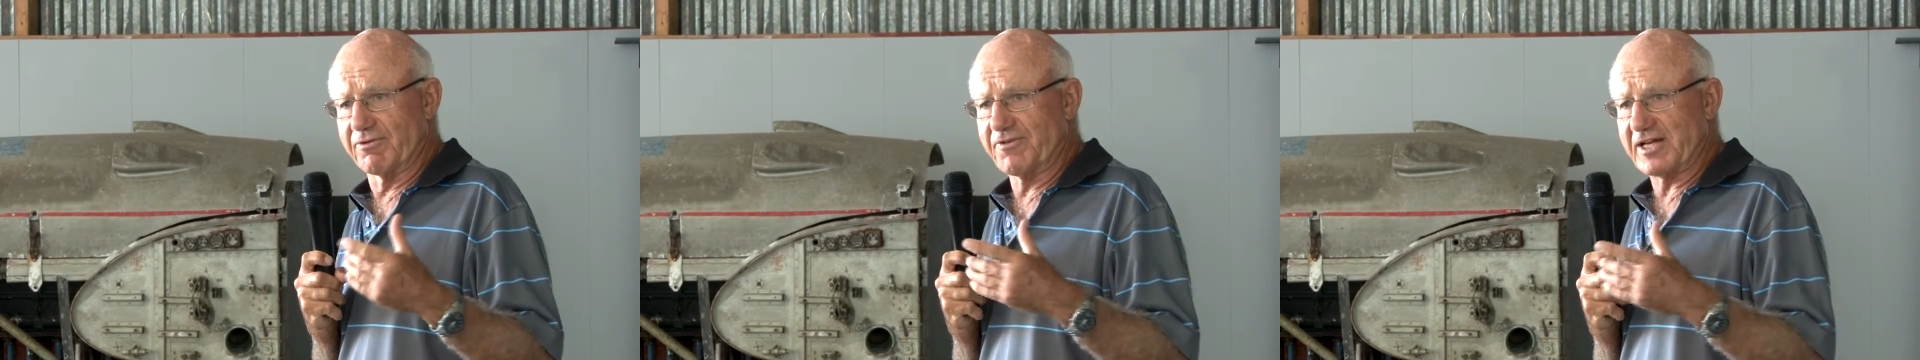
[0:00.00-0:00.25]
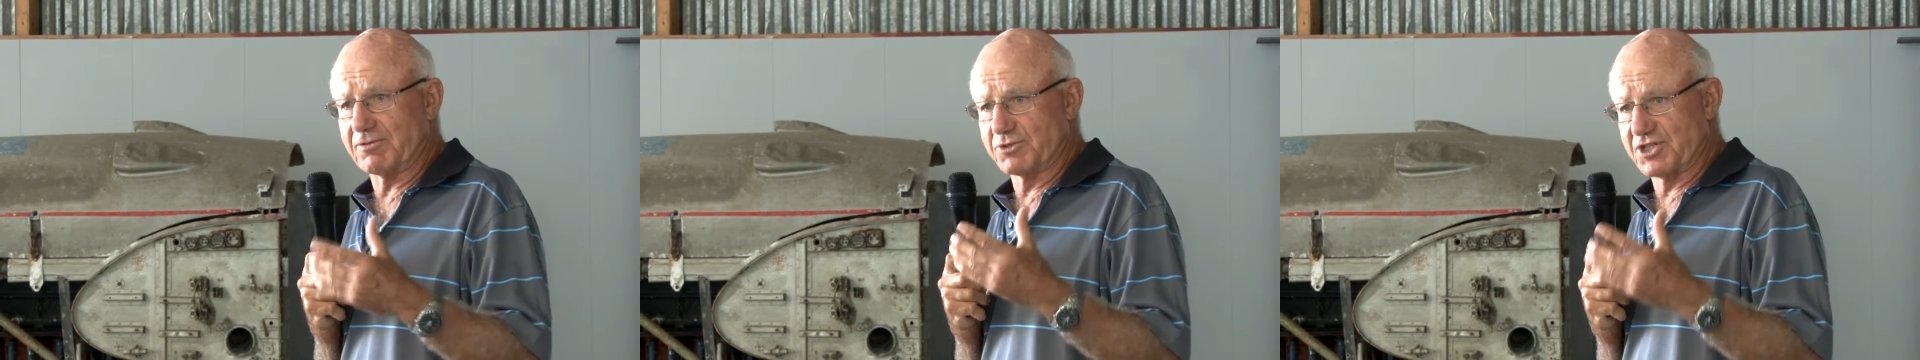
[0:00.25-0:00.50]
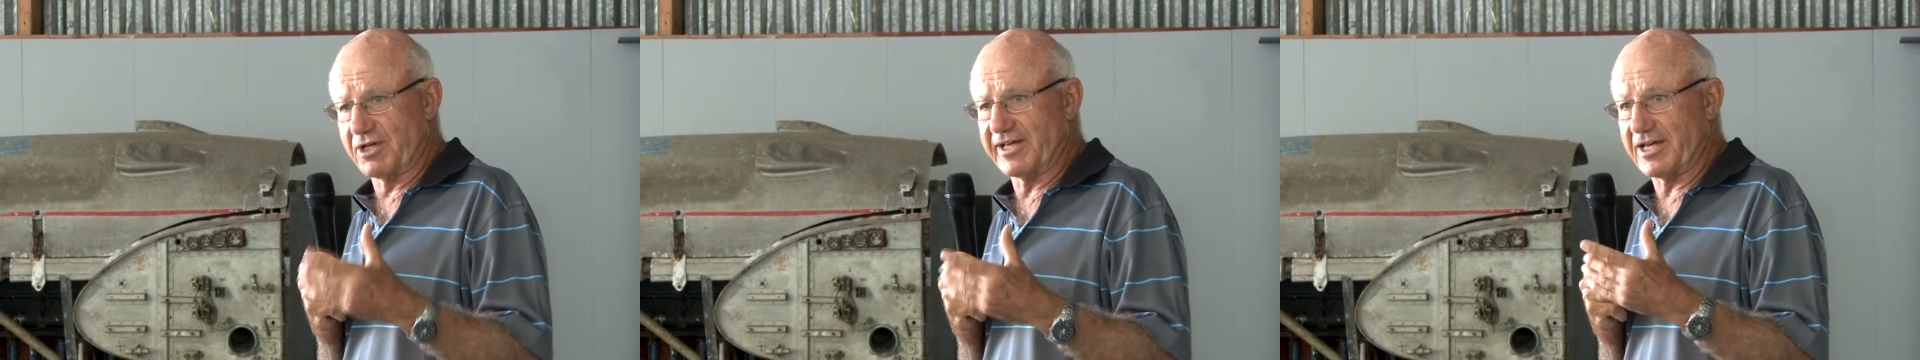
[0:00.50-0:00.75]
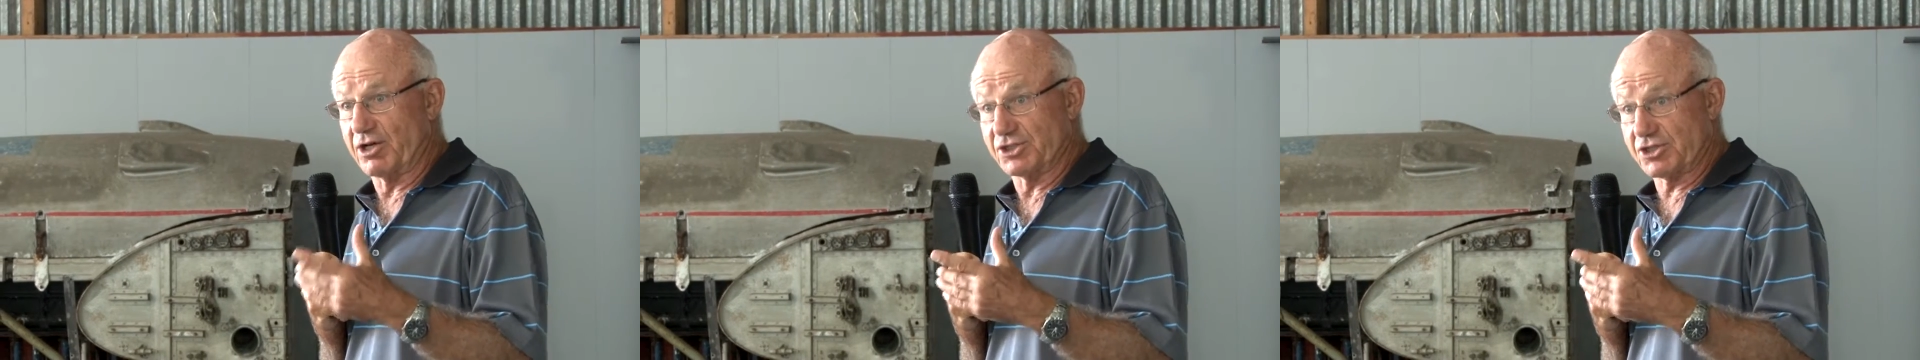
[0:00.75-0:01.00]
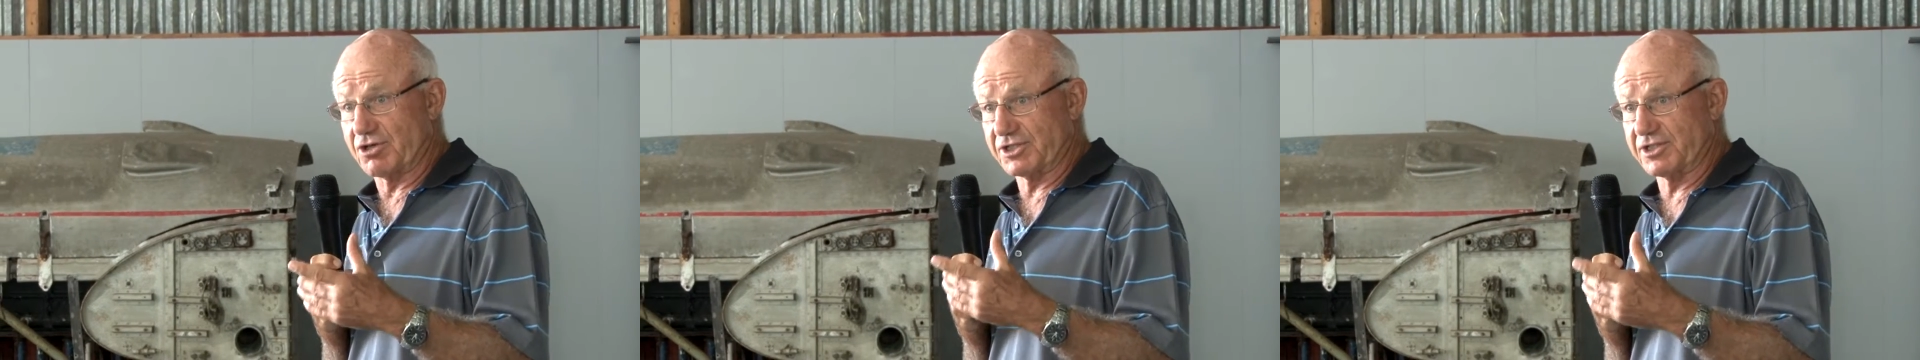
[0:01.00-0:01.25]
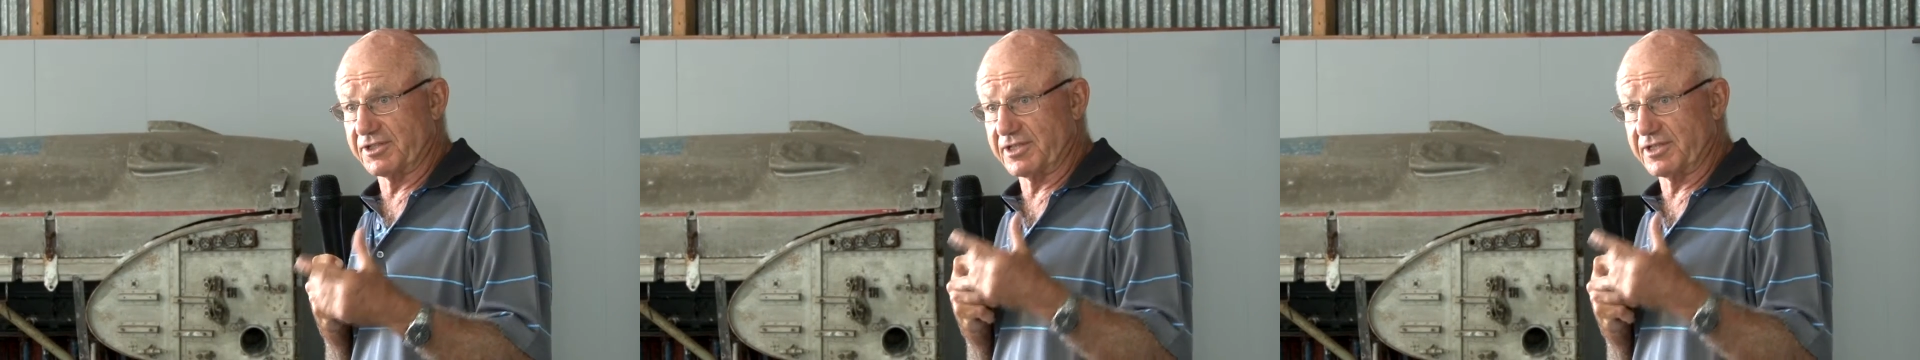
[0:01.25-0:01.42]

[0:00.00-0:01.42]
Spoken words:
In fact, it was on at Oshkosh.